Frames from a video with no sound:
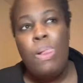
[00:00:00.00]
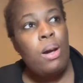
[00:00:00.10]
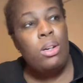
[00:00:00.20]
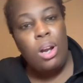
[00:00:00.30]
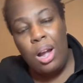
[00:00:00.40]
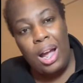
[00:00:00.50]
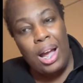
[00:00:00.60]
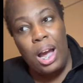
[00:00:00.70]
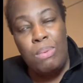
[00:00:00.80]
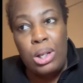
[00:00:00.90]
Girl,
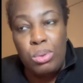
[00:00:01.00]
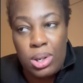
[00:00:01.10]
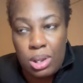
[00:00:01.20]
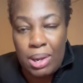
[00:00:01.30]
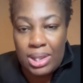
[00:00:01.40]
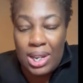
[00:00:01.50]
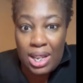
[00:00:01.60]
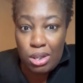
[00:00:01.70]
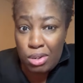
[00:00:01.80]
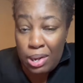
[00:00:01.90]
I walked towards him. I said, hey,
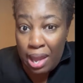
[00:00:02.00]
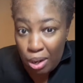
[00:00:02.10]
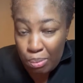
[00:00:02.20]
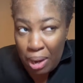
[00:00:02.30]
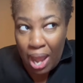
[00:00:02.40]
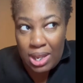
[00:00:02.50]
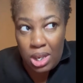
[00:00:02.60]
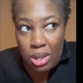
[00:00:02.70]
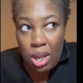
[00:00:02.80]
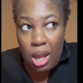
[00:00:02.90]
do you need help? I
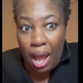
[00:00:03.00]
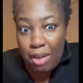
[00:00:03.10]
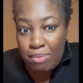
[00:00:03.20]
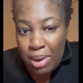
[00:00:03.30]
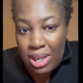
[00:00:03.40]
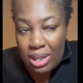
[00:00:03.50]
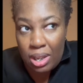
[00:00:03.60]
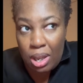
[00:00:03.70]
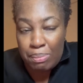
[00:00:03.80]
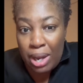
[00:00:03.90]
have money
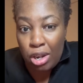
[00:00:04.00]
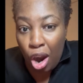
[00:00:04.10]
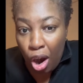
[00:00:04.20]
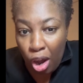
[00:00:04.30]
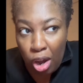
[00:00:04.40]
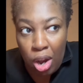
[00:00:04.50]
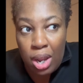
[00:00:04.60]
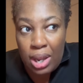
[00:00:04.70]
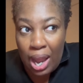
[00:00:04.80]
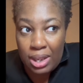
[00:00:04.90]
in my car.
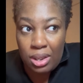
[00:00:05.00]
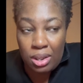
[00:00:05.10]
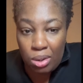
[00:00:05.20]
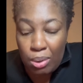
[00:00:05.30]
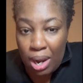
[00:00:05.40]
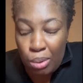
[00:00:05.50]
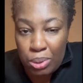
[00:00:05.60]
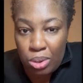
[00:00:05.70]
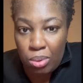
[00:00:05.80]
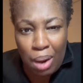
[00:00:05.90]
I can go and help
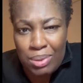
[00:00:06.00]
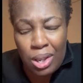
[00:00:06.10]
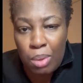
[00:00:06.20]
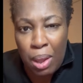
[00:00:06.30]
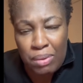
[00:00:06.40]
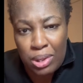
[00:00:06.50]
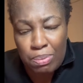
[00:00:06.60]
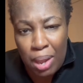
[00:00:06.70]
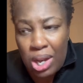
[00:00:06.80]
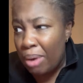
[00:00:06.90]
you. I was gonna pay for this
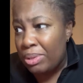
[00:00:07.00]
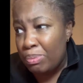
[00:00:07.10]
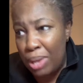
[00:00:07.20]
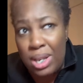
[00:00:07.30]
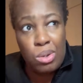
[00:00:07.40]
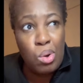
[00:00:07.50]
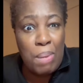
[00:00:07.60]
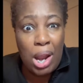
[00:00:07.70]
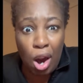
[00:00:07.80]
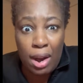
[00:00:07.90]
man. I was planning to go in my
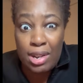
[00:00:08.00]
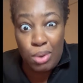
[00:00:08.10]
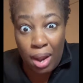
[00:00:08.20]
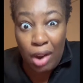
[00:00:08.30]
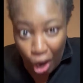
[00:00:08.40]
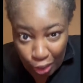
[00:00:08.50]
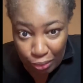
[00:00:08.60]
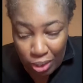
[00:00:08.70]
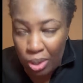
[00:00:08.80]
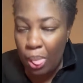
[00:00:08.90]
car and drive off.
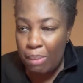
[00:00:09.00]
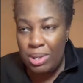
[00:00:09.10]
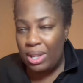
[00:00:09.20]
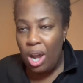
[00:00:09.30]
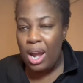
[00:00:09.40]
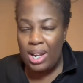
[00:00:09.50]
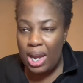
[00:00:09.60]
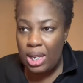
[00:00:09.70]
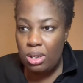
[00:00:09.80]
But he's like, no, I got it.